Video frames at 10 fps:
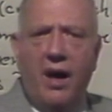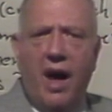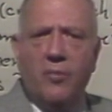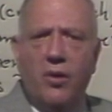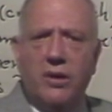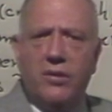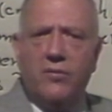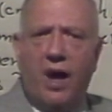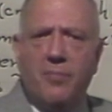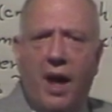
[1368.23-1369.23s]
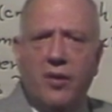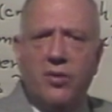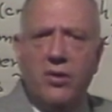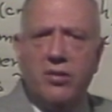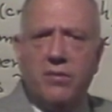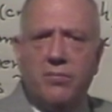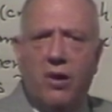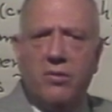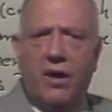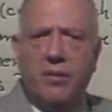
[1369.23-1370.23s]
I'm going to drop out of the nursing
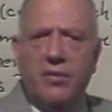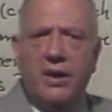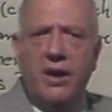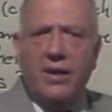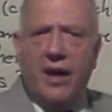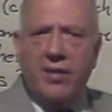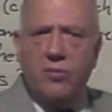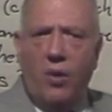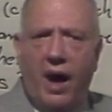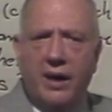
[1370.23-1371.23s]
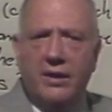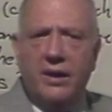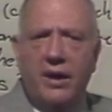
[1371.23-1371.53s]
program. And I said, why?